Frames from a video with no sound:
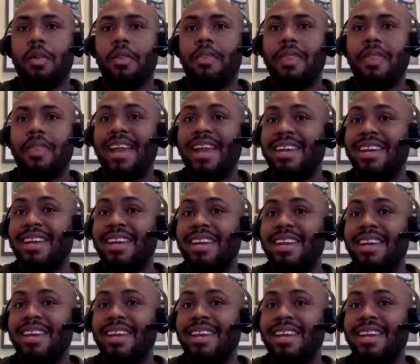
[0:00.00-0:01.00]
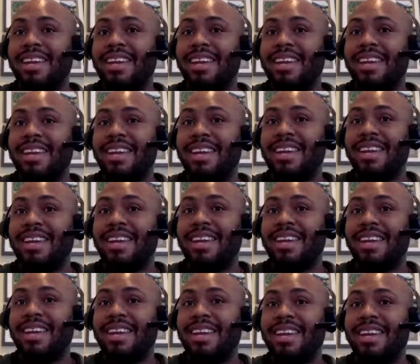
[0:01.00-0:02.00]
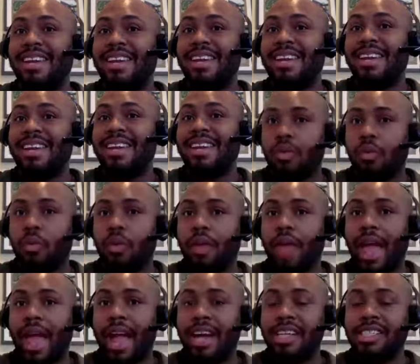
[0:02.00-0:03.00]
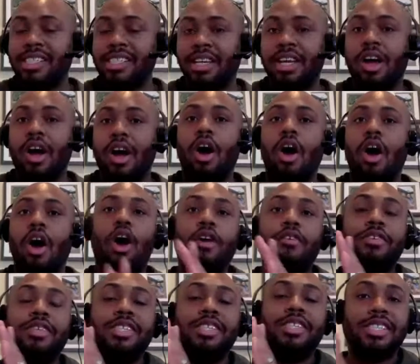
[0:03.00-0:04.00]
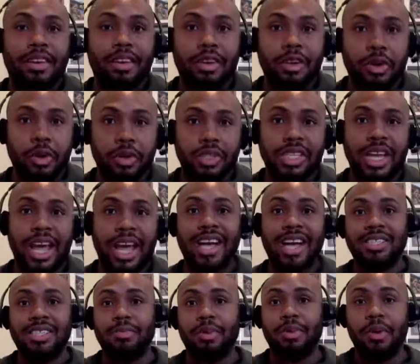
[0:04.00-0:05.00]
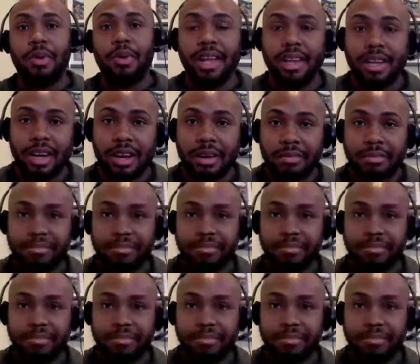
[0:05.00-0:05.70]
That debt will actually offset your taxable income.